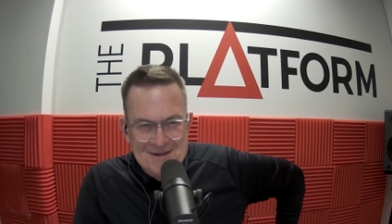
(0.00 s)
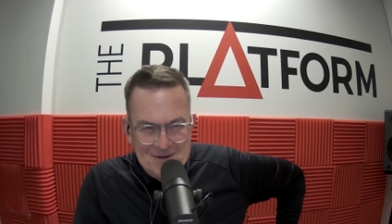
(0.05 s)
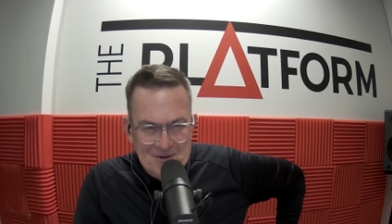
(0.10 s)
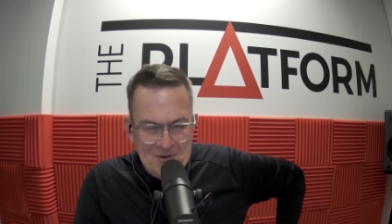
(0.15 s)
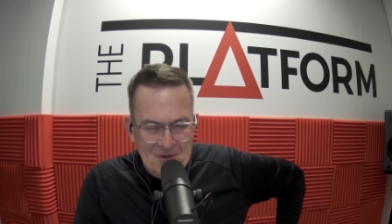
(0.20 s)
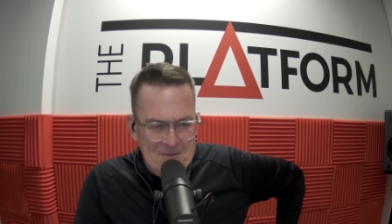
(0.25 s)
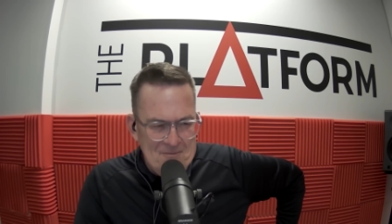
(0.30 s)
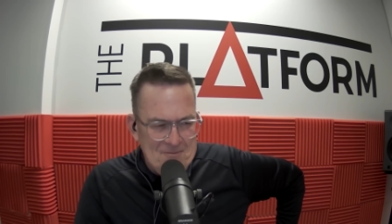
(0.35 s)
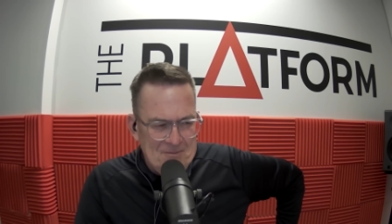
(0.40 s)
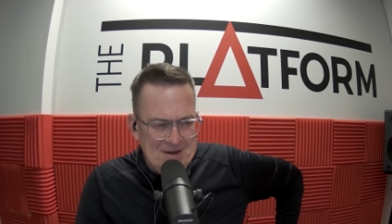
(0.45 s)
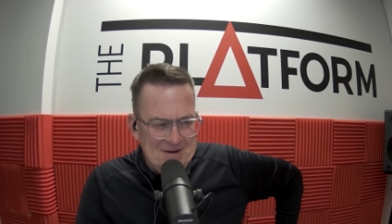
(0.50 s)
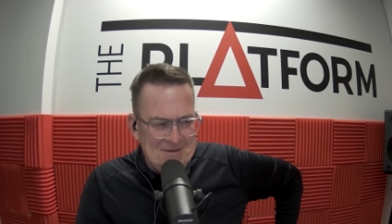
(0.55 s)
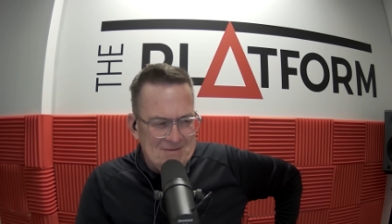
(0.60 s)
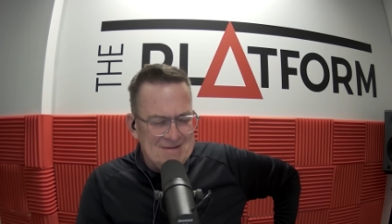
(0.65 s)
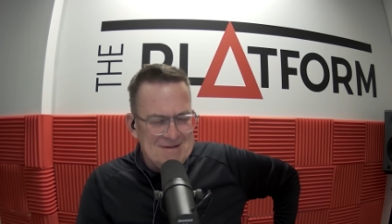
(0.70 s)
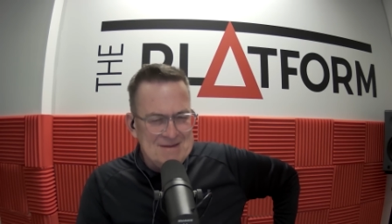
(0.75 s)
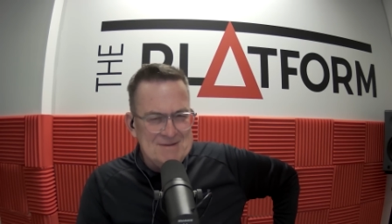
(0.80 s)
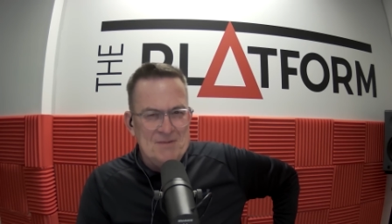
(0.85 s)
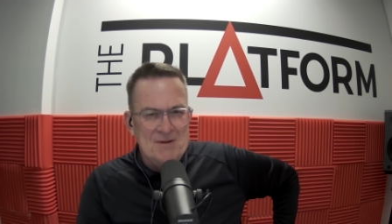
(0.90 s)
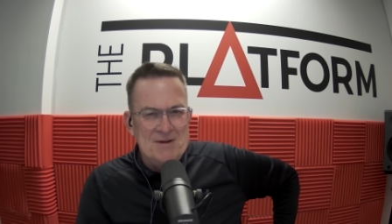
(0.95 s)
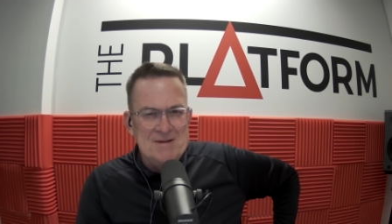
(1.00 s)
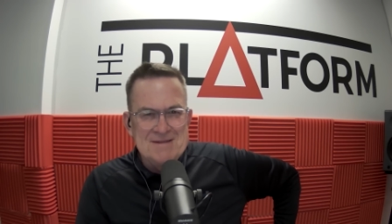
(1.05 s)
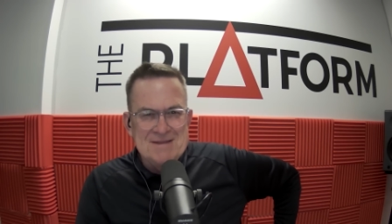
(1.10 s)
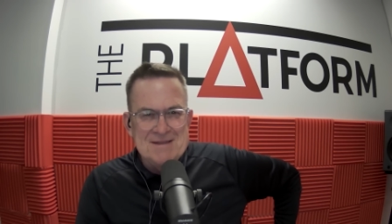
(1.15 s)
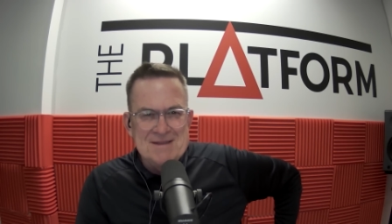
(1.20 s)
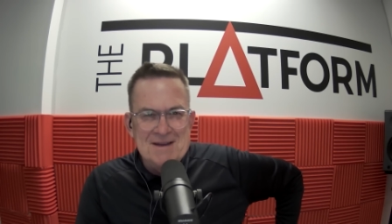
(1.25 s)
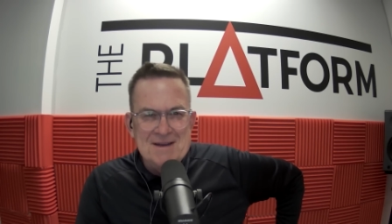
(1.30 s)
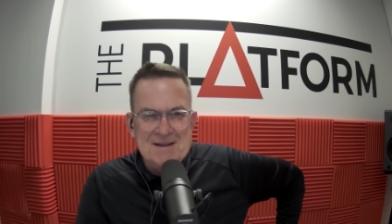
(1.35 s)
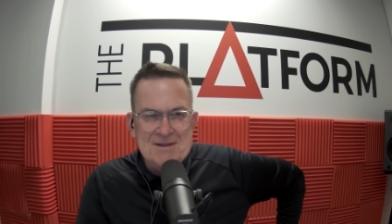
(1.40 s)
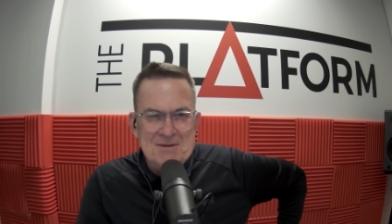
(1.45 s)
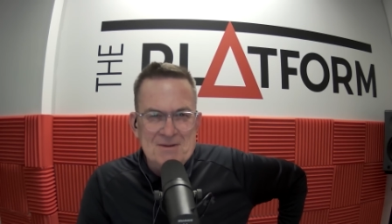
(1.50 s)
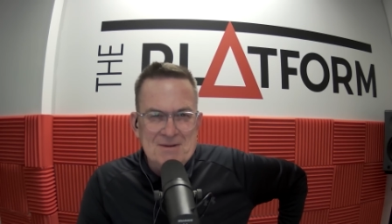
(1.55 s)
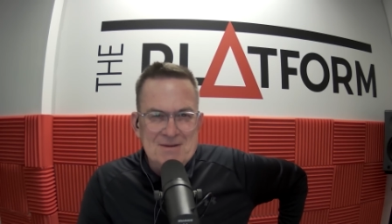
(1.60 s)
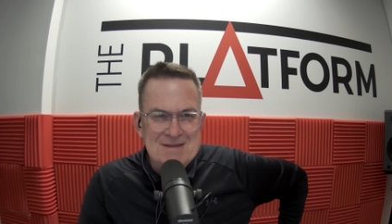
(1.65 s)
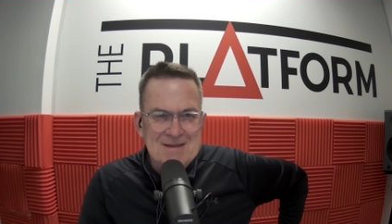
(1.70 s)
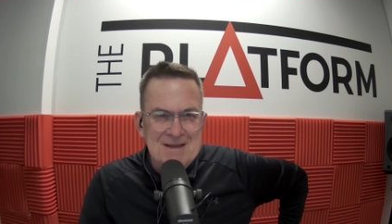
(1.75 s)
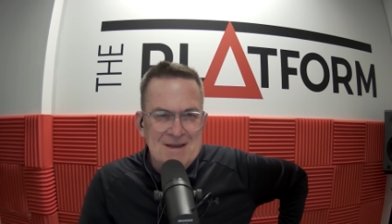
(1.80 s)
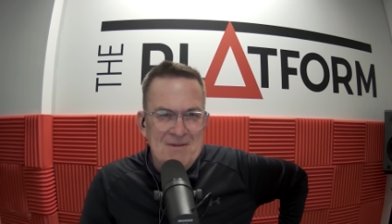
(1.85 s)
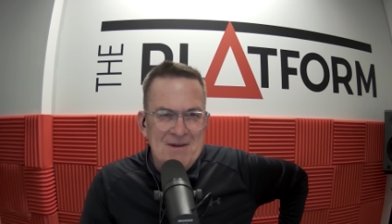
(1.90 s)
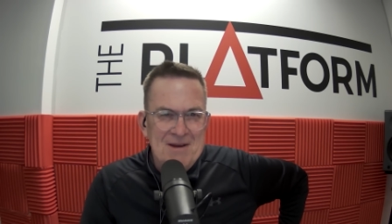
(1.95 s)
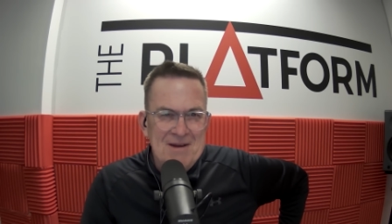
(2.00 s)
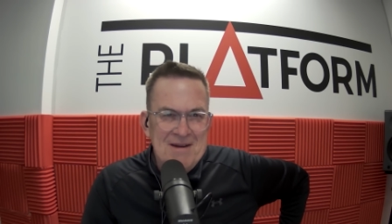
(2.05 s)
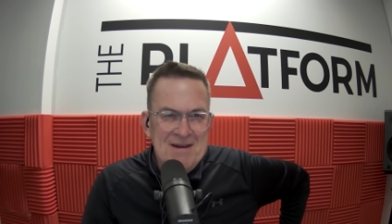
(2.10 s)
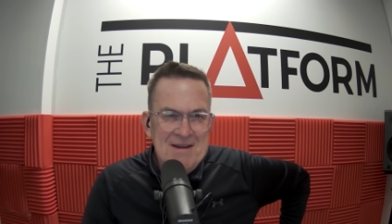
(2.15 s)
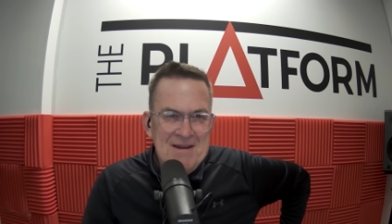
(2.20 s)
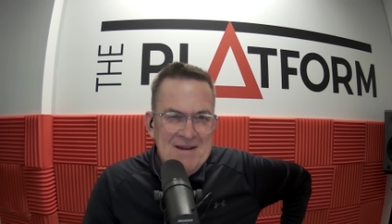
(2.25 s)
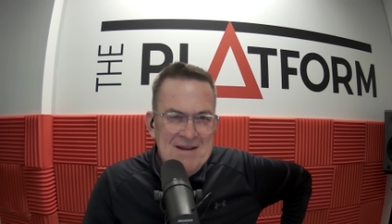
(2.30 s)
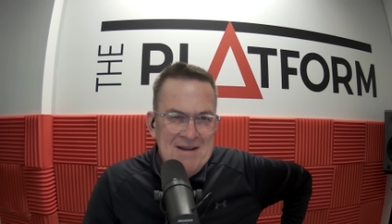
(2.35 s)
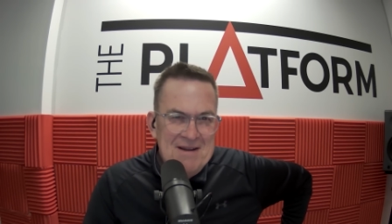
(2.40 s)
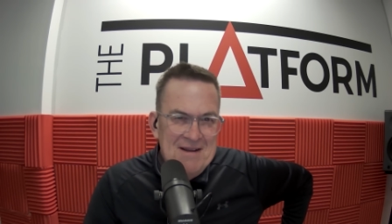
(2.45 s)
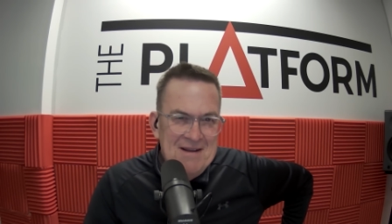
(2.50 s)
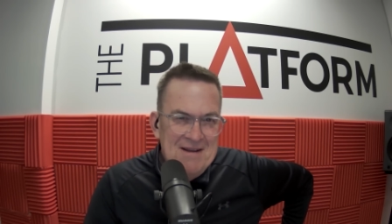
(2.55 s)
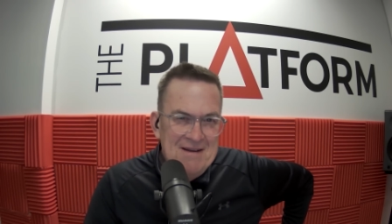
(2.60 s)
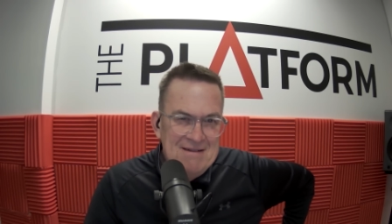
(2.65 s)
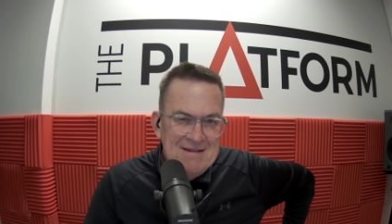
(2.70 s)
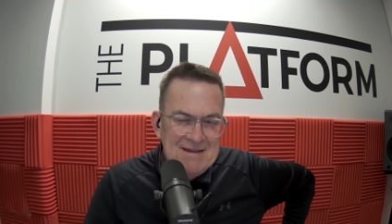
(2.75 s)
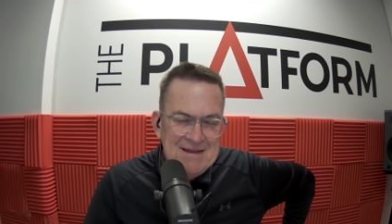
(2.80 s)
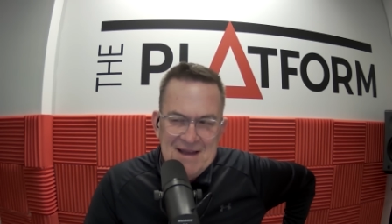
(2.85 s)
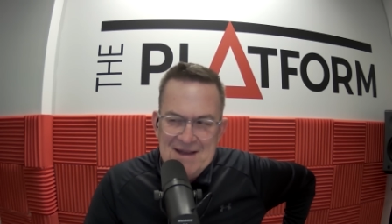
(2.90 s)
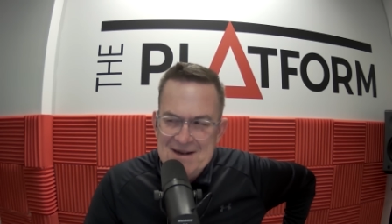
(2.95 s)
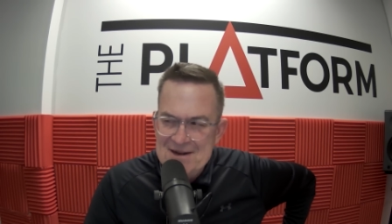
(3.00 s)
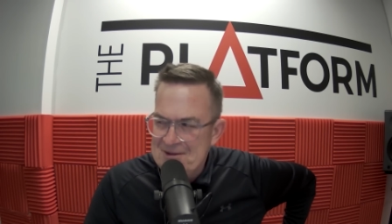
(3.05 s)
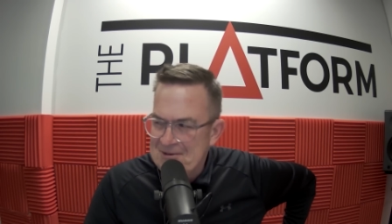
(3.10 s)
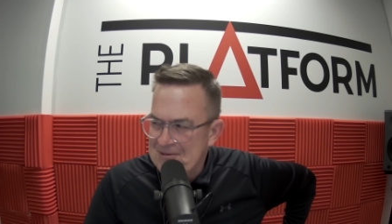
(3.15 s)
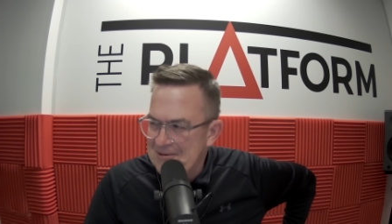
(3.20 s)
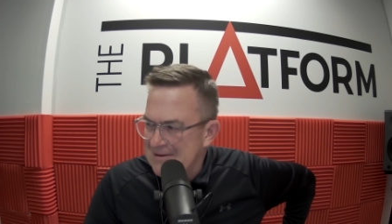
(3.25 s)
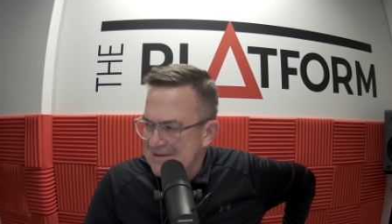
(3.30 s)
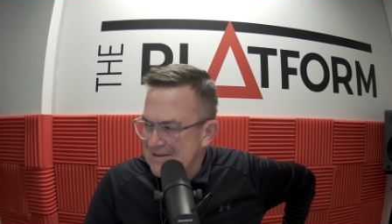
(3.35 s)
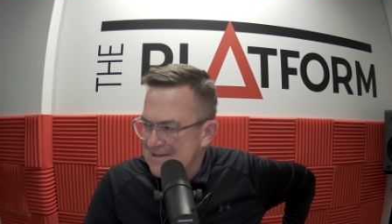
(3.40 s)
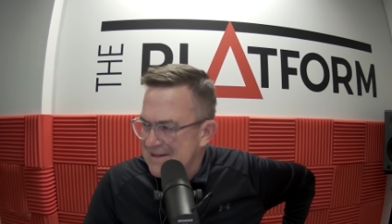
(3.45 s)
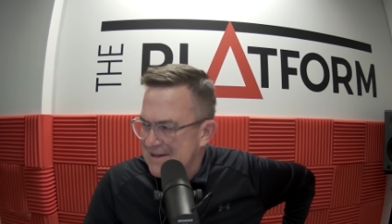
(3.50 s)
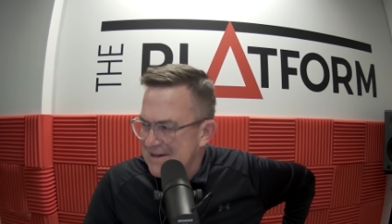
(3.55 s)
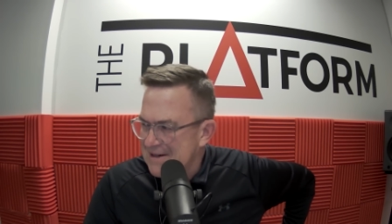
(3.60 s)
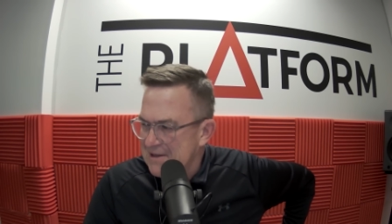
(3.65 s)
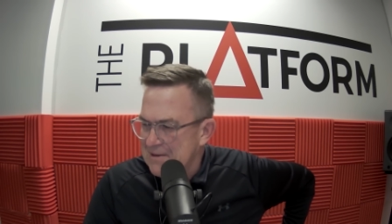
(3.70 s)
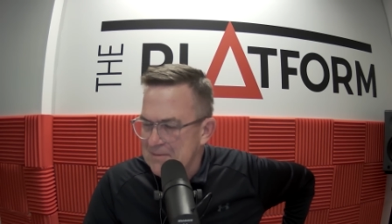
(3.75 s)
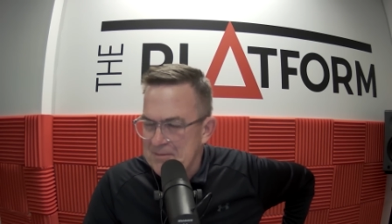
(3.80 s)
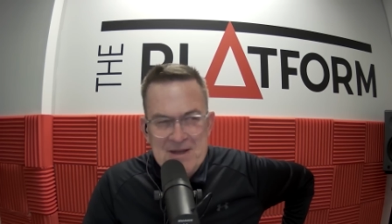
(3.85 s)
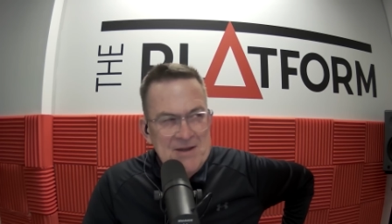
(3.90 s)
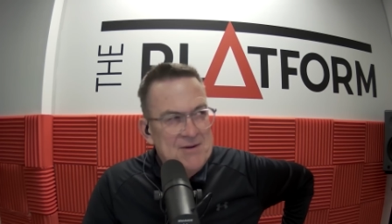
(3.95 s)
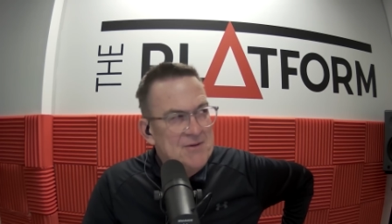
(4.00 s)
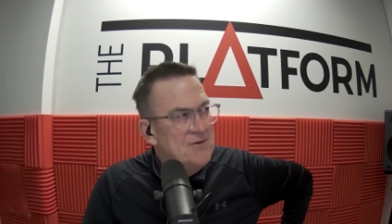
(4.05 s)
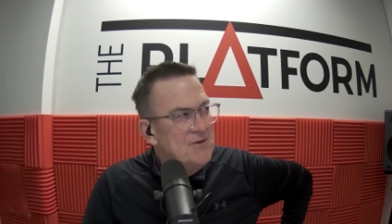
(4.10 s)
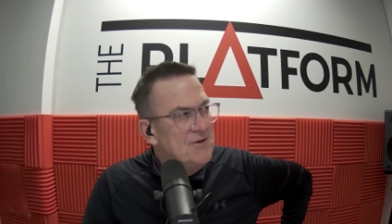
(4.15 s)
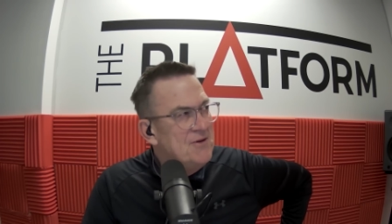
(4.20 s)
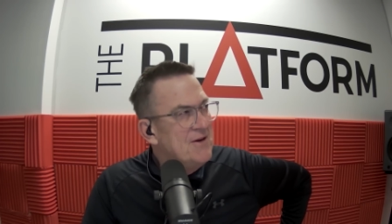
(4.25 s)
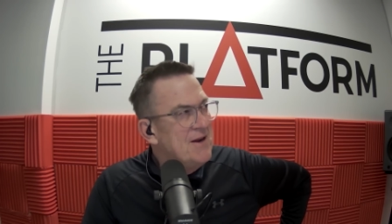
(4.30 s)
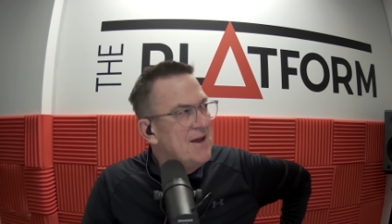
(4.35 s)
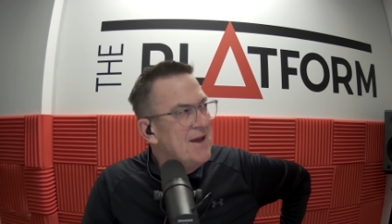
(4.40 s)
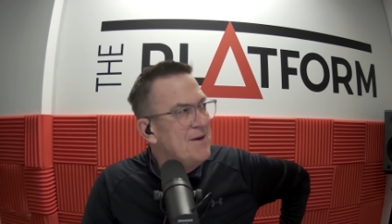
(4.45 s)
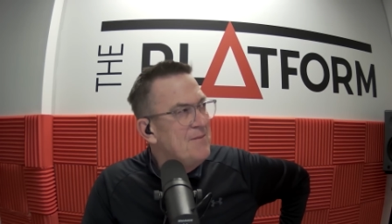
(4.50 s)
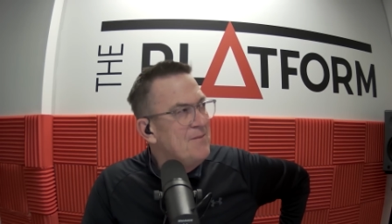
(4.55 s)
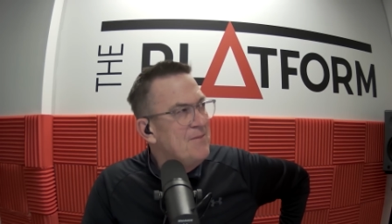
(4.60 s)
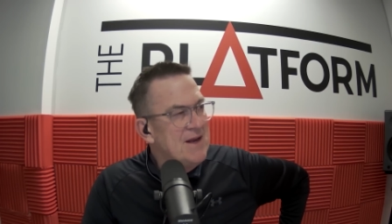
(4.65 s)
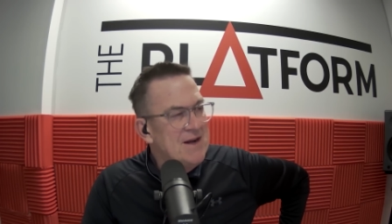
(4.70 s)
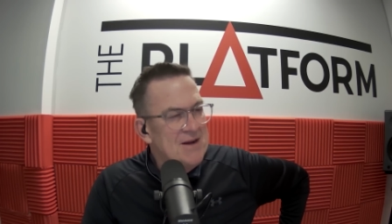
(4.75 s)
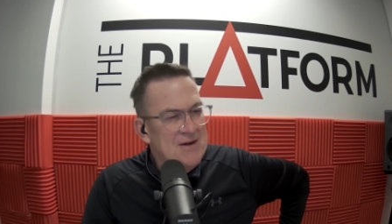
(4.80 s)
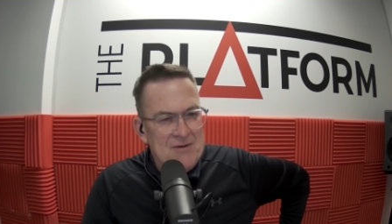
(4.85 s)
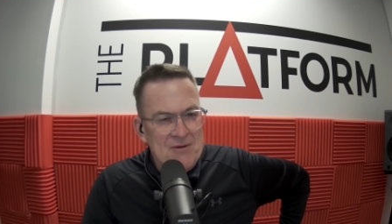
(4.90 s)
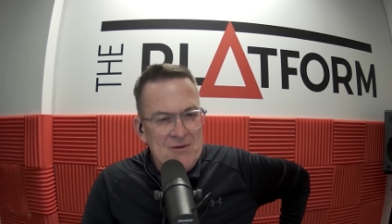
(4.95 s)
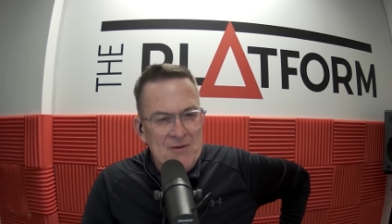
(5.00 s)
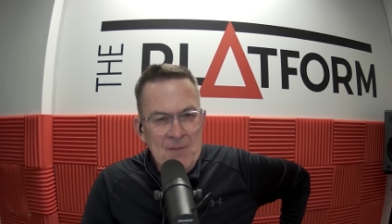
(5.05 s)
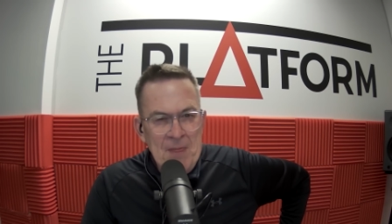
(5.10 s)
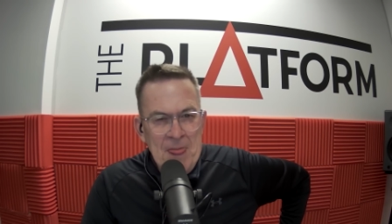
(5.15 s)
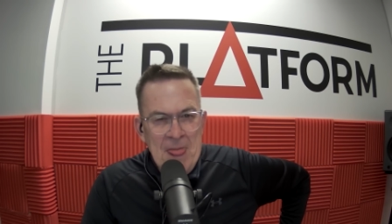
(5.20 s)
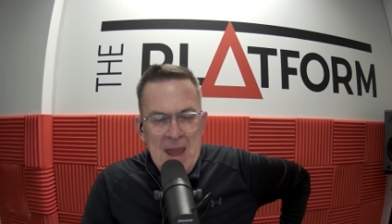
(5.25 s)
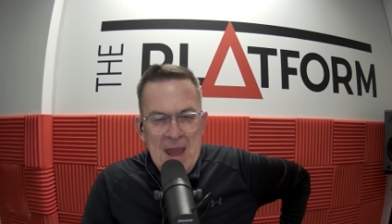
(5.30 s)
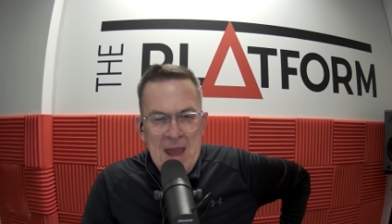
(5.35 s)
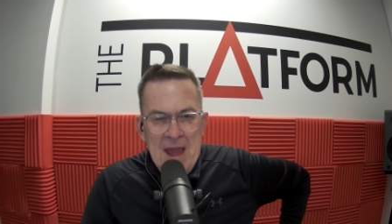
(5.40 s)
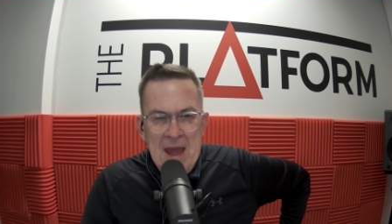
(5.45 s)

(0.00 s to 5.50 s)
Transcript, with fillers: Grumpy response. I thought someone was out of the wrong side of the bed or not out of bed at all.